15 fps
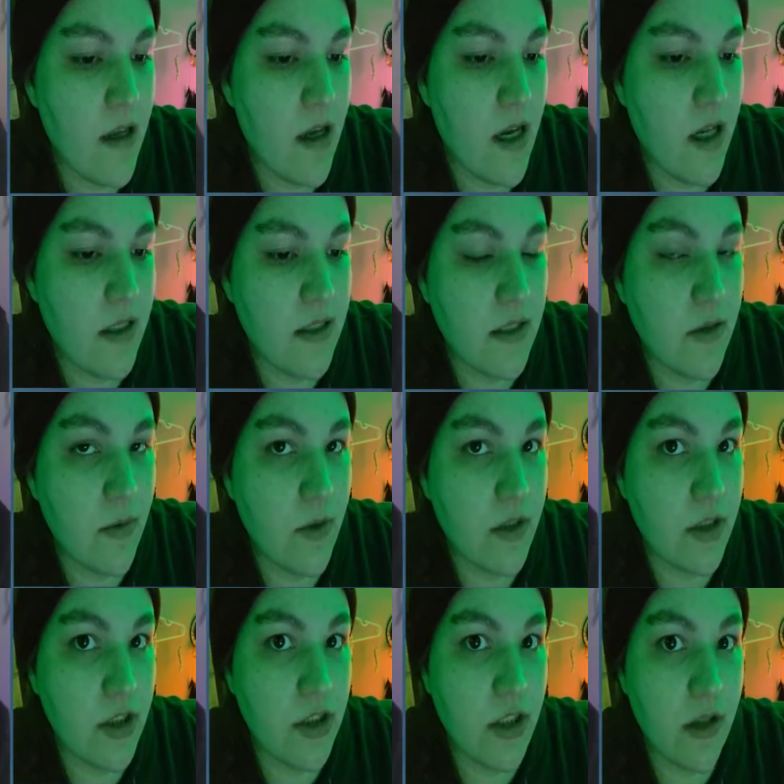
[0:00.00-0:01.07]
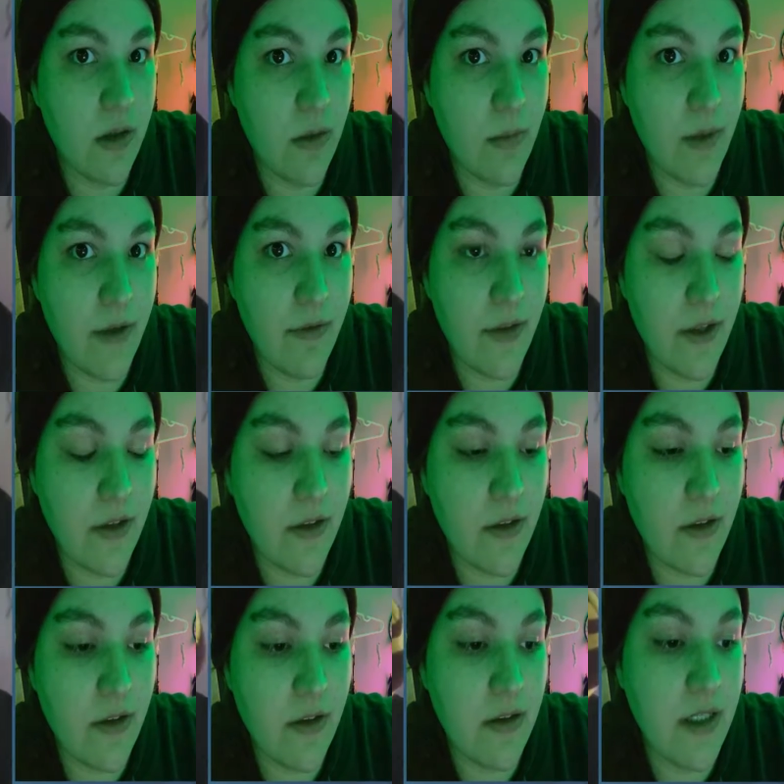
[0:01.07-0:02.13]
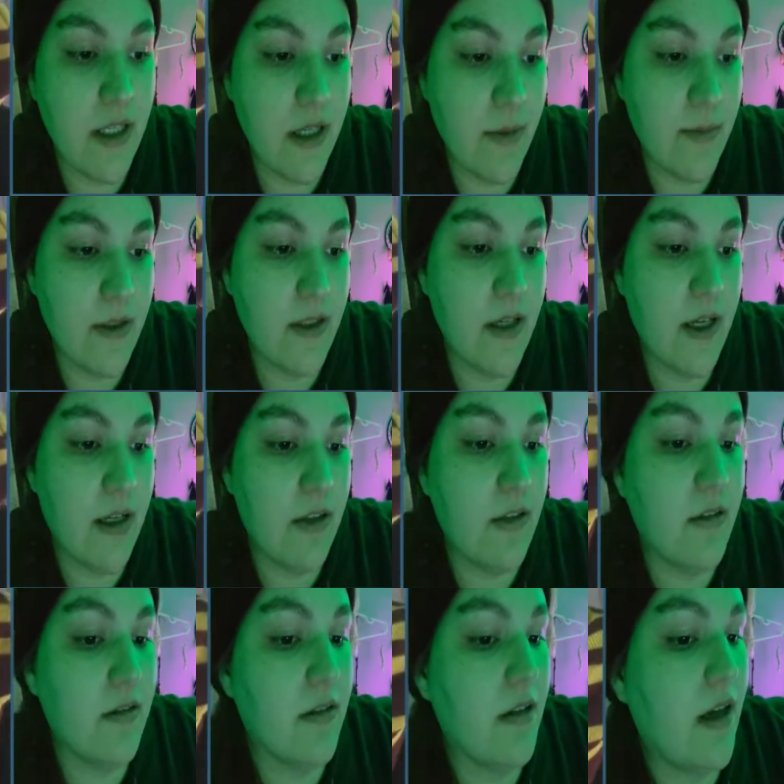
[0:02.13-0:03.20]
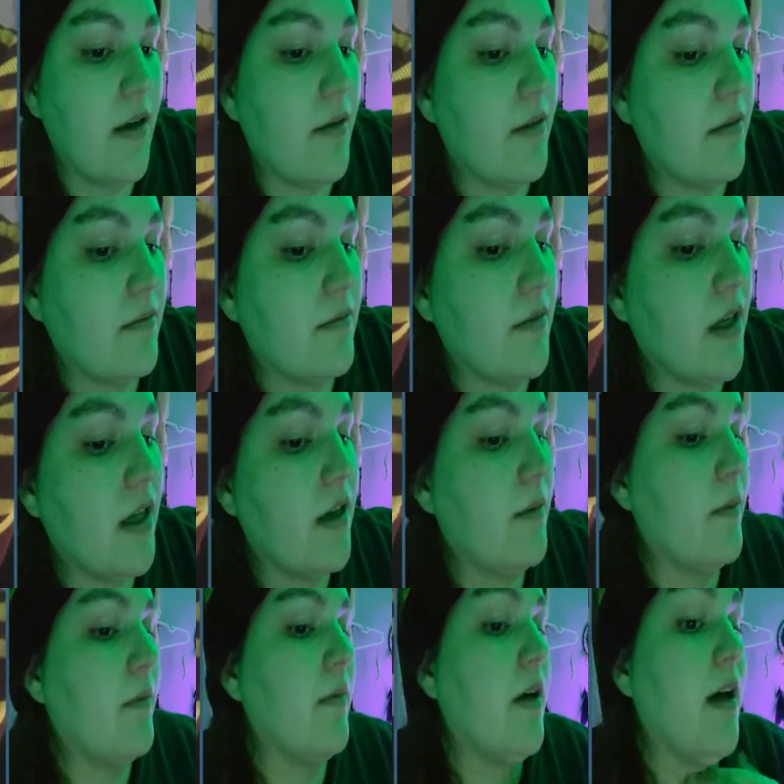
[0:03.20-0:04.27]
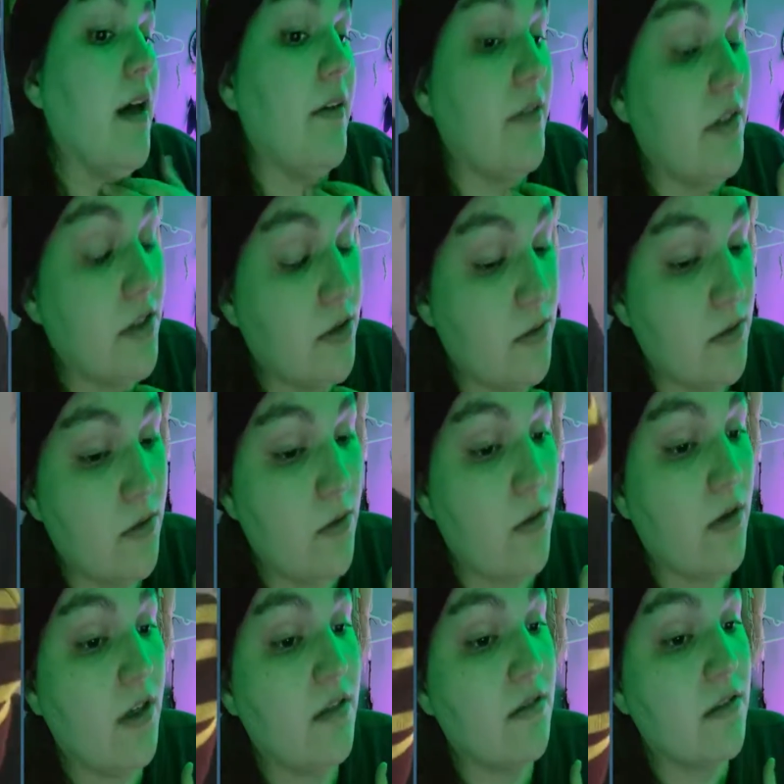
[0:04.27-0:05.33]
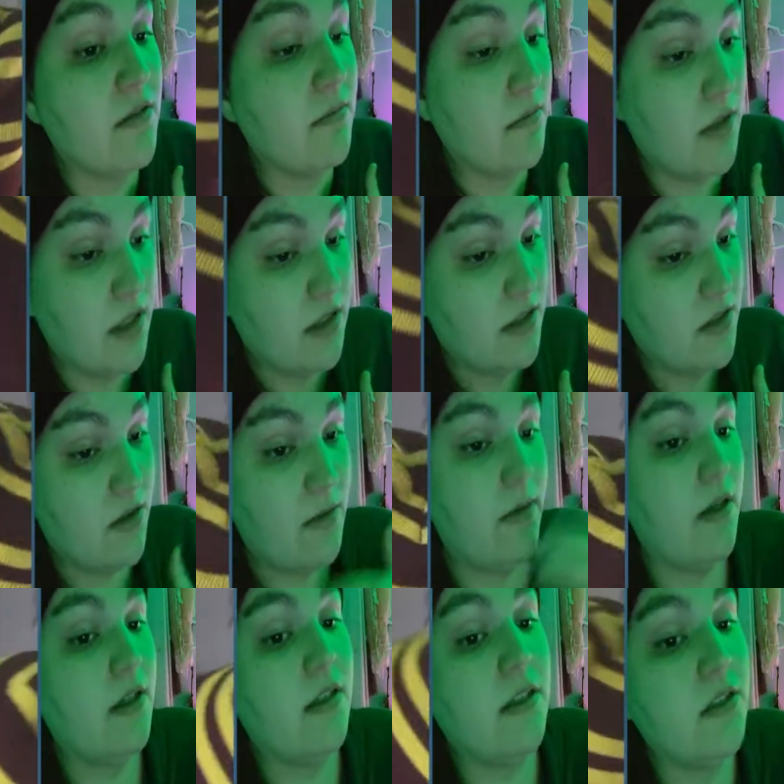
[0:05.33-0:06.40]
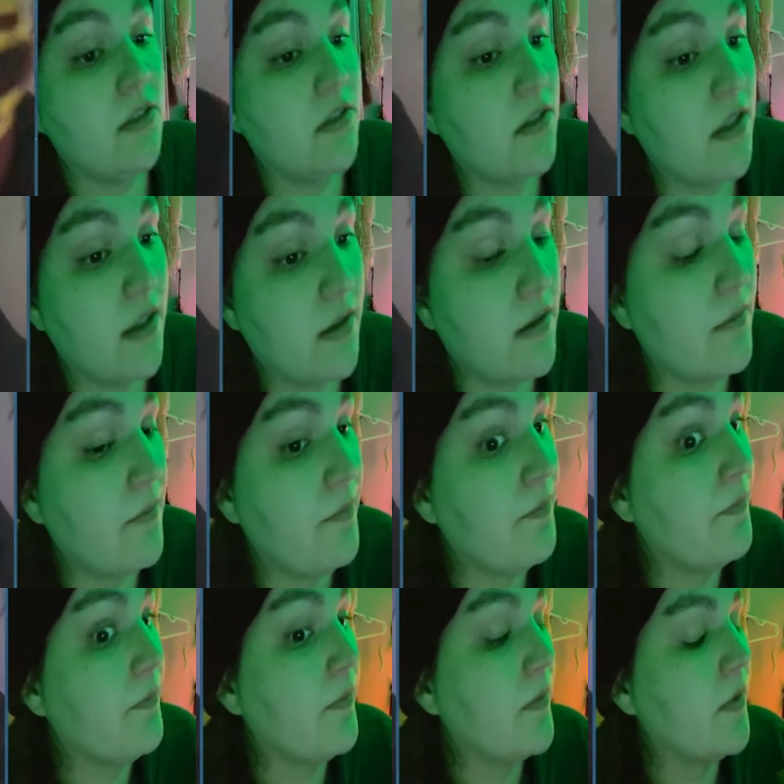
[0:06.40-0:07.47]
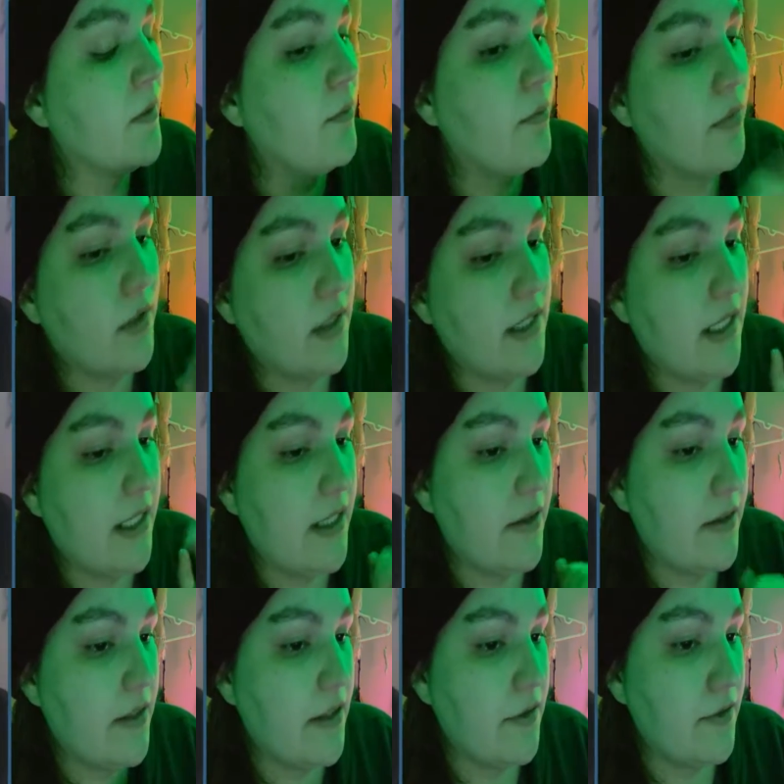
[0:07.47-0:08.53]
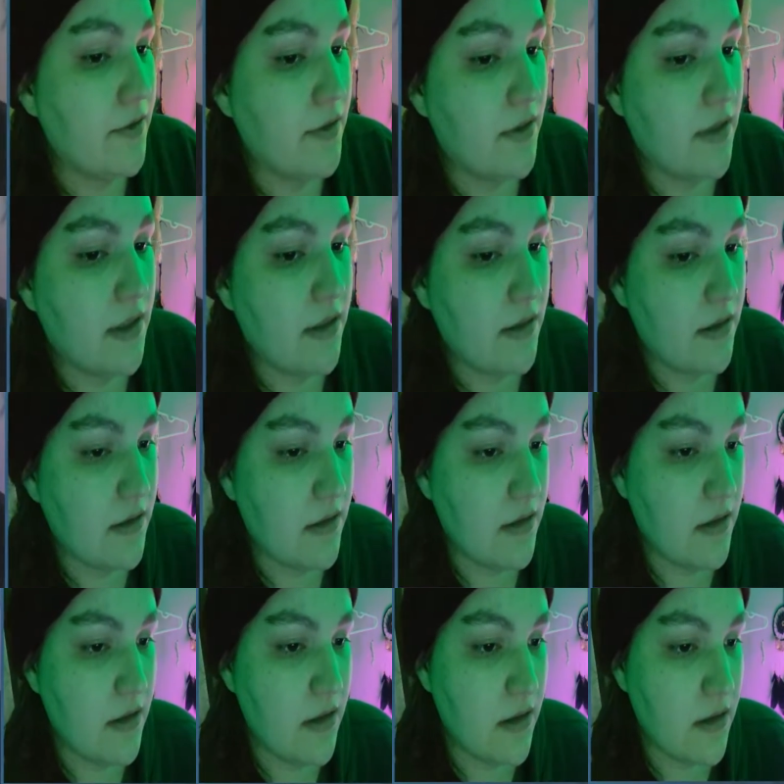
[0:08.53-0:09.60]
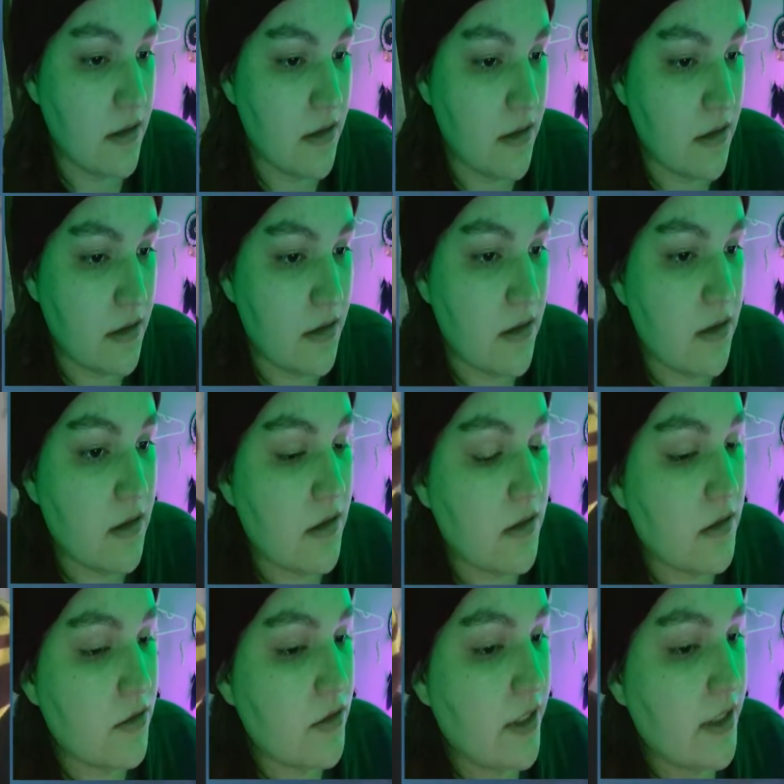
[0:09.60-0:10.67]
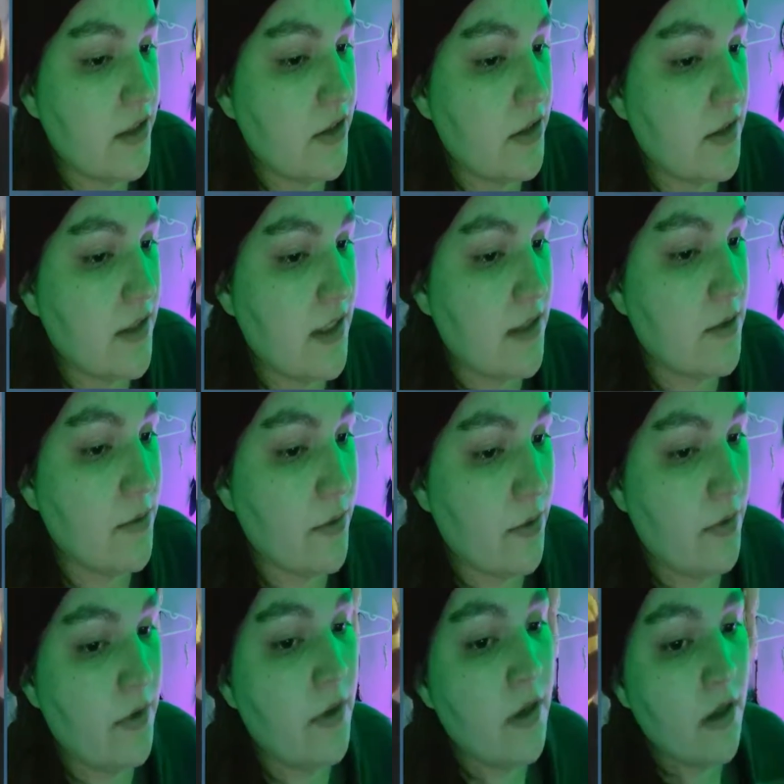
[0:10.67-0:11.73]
I didn't want to show my finger on camera. I have an issue with gore and blood, so I'm not going to just like put that out there for strangers. That's rude.